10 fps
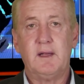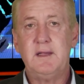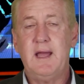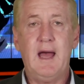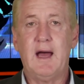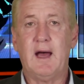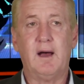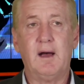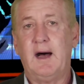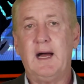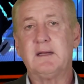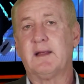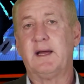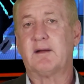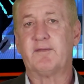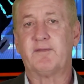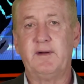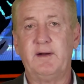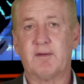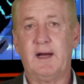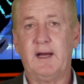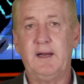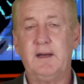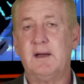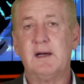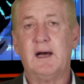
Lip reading: yeah, I'd like a free ride.